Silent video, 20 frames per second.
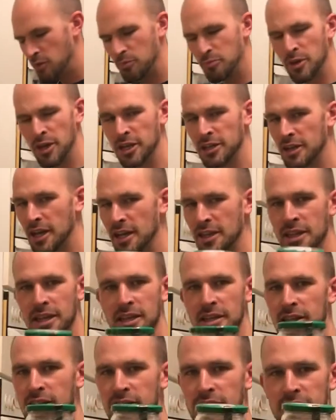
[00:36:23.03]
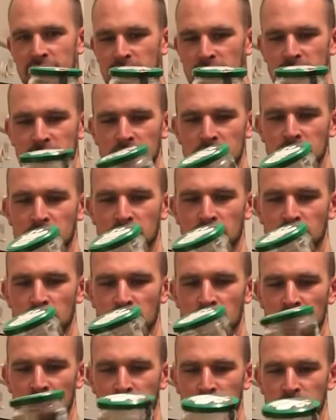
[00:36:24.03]
But I think this is also a
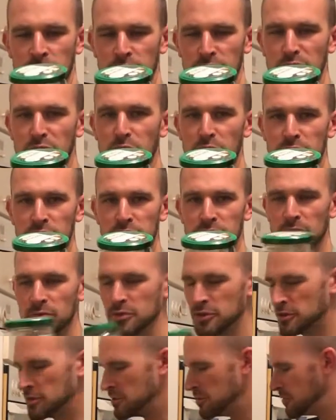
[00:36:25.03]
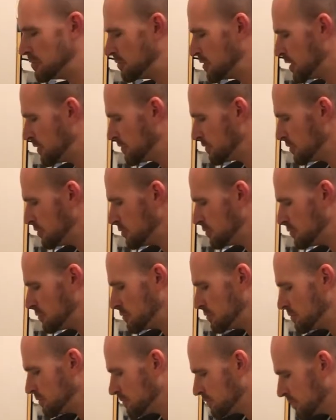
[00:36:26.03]
great sort of butter substitute if
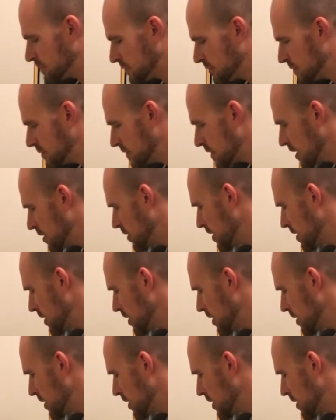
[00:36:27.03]
you are